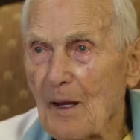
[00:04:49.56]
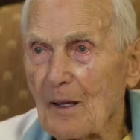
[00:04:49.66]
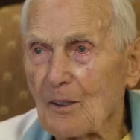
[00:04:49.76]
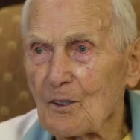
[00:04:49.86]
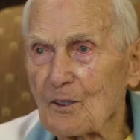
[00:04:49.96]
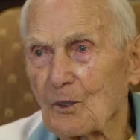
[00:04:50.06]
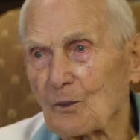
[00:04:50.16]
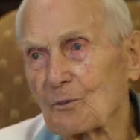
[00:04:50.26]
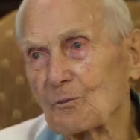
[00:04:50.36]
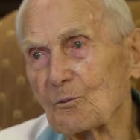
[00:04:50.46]
because
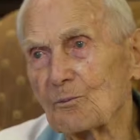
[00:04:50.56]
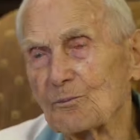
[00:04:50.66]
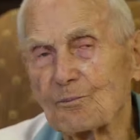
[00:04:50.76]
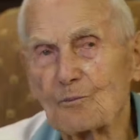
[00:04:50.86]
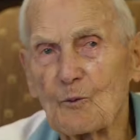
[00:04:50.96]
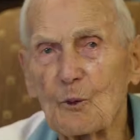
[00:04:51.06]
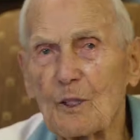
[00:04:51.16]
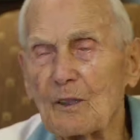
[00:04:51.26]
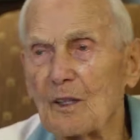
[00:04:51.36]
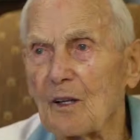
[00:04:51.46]
we
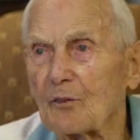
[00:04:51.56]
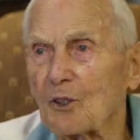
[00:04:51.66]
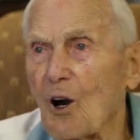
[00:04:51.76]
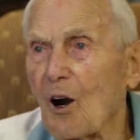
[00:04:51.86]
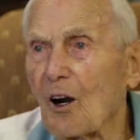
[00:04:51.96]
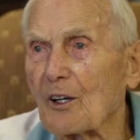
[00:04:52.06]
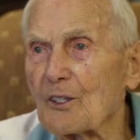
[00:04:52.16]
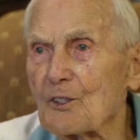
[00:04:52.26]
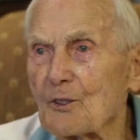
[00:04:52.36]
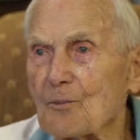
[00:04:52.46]
didn't have cars.